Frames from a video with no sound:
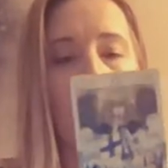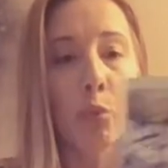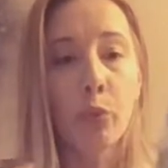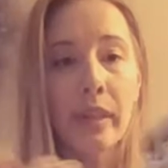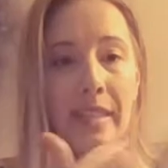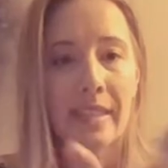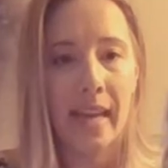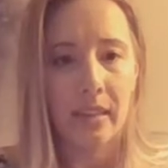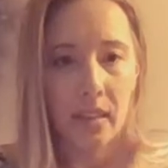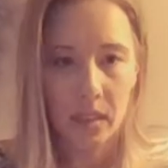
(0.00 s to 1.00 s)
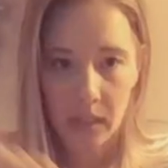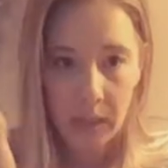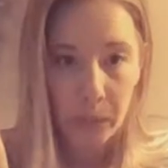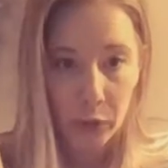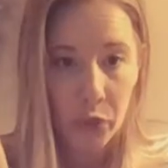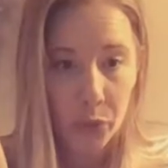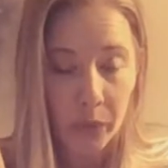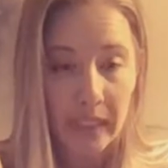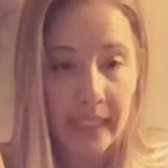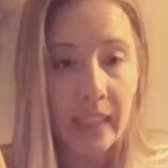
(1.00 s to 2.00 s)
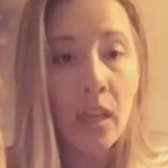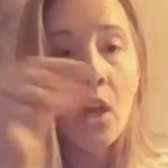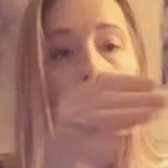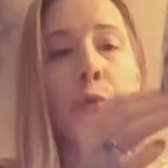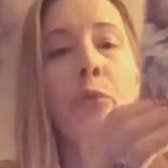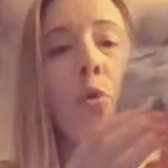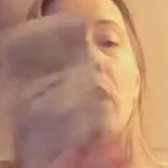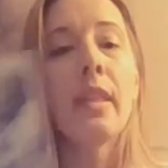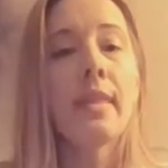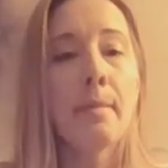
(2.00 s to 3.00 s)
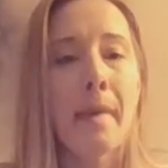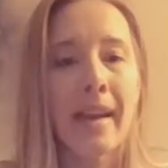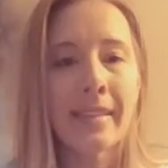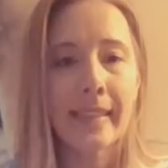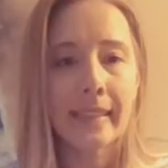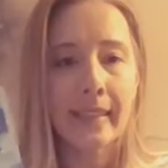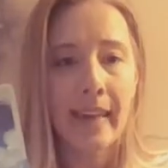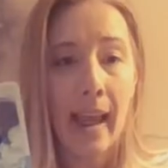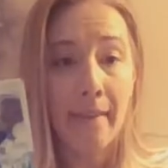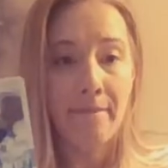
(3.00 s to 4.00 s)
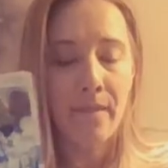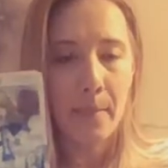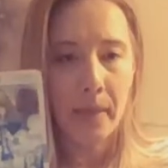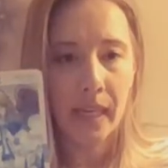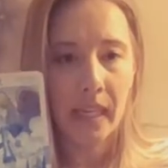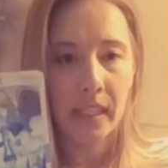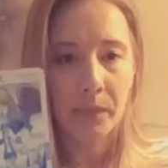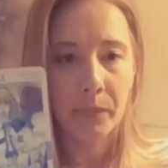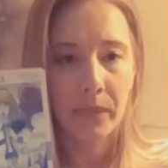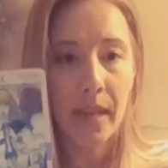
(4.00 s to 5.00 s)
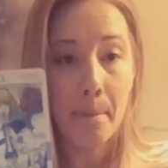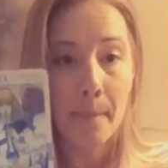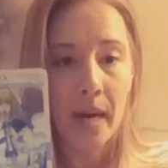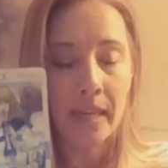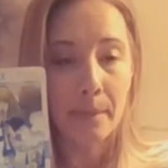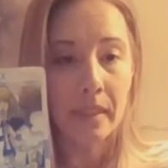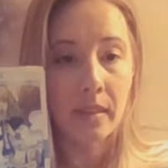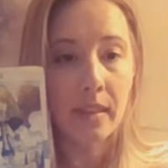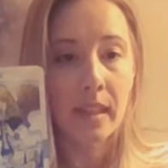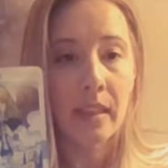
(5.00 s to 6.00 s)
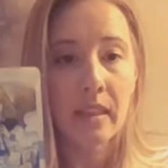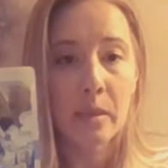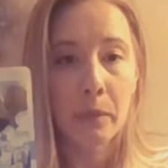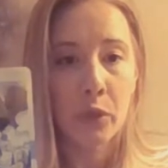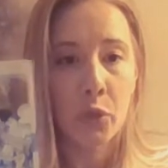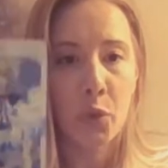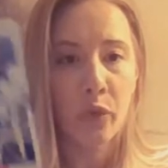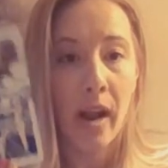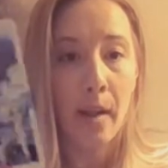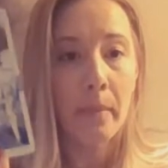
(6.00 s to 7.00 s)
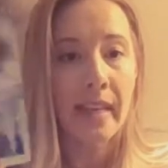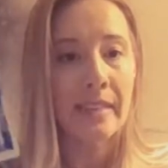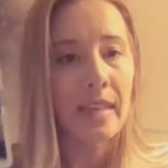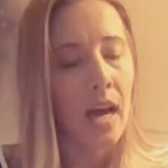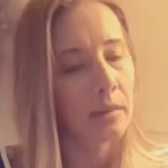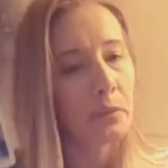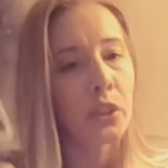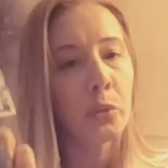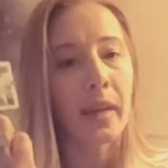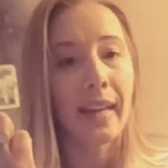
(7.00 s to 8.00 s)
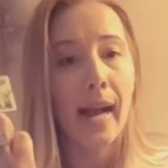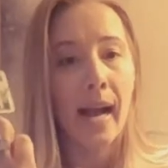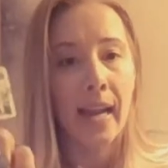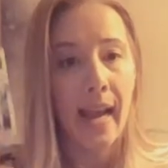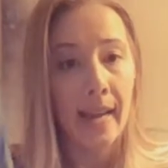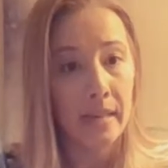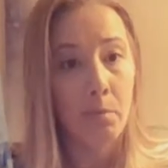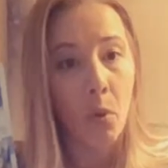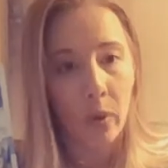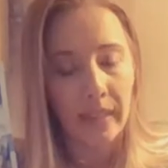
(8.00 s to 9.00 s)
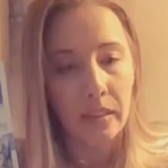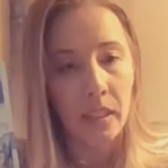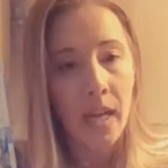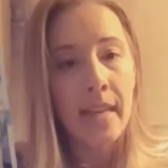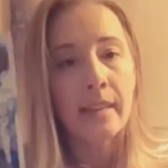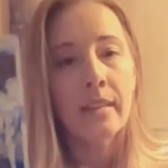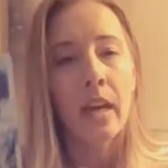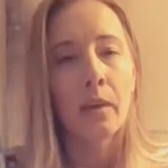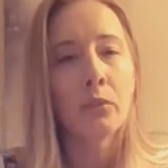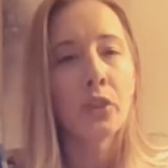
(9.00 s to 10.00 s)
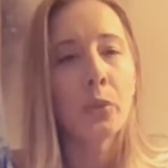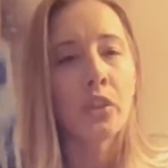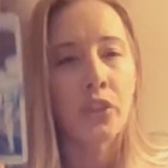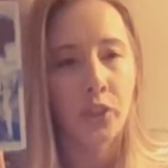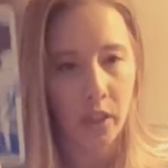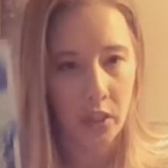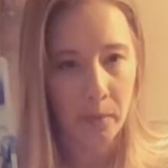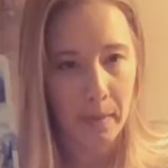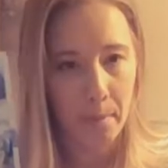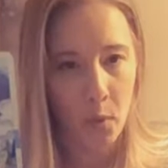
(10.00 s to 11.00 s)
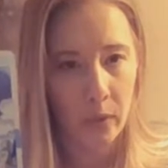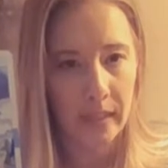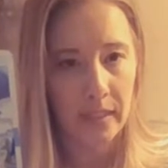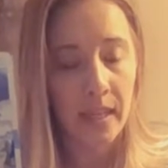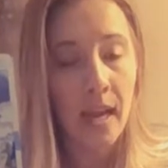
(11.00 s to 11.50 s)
reset spiritually for the masculine and feminine embodiment in the spiritual realm. It's come to an end point, come to a judgment point.